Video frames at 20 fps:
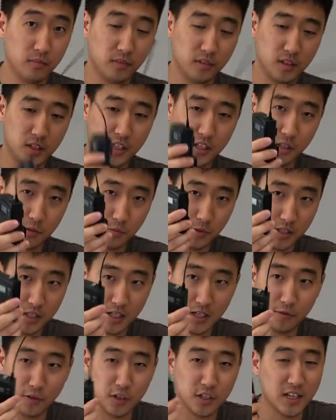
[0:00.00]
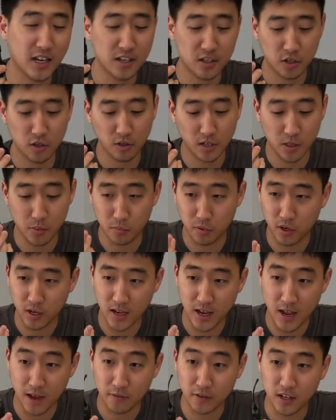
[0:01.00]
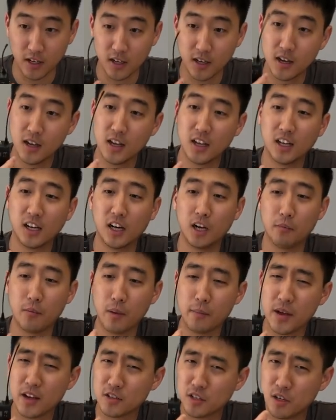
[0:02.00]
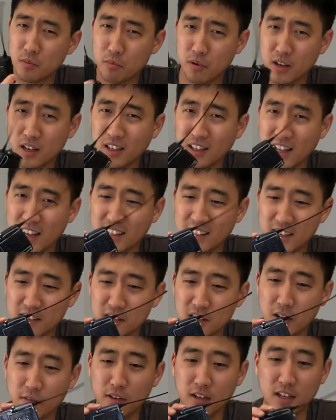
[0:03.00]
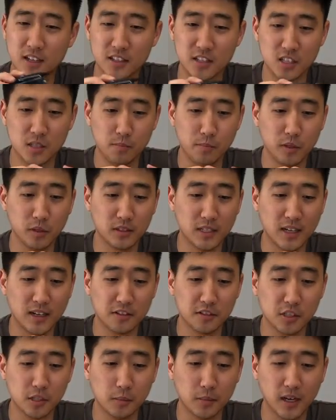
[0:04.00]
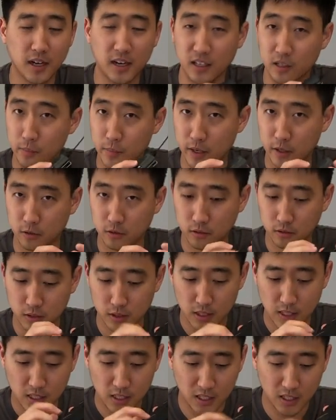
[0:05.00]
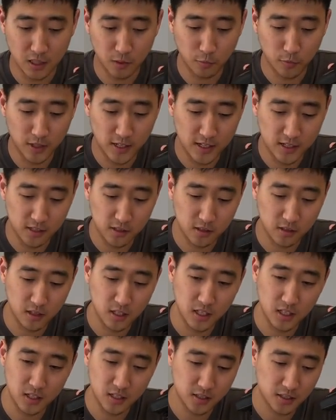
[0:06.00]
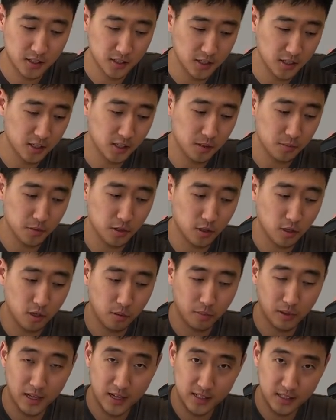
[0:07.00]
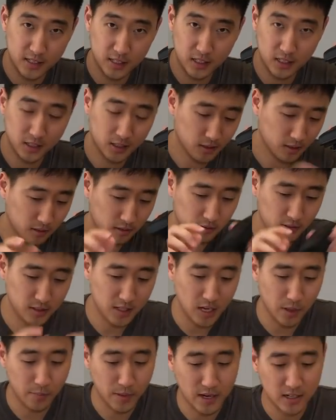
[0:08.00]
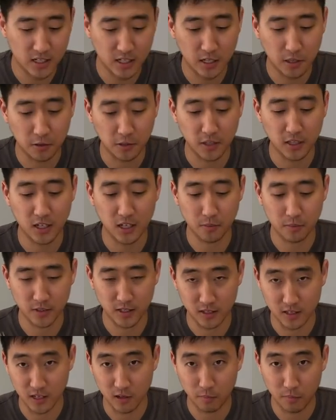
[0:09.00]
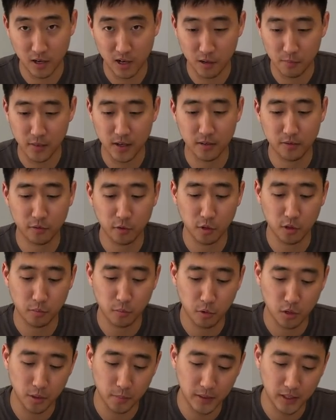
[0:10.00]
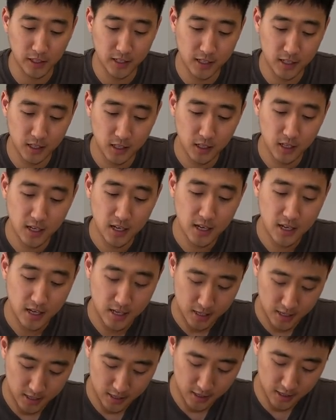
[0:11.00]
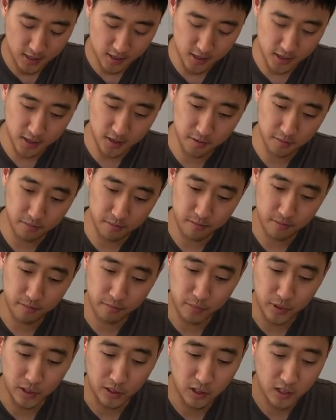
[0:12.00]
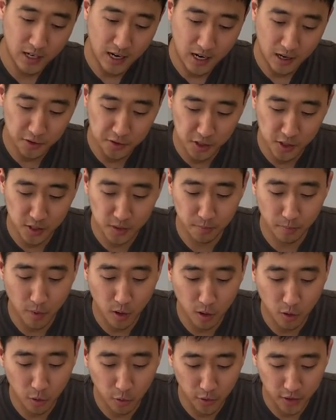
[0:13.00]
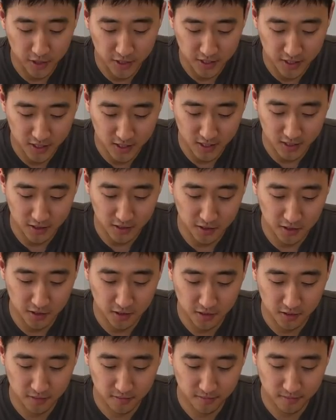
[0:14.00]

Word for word: This receiver is actually pretty heavy. Um, I'm actually pretty glad that it's heavy because it's built out of some kind of metal. Um, whereas these systems are all plastic. Not bashing it or anything, but they're probably meant for portability. Um, but look how small this is.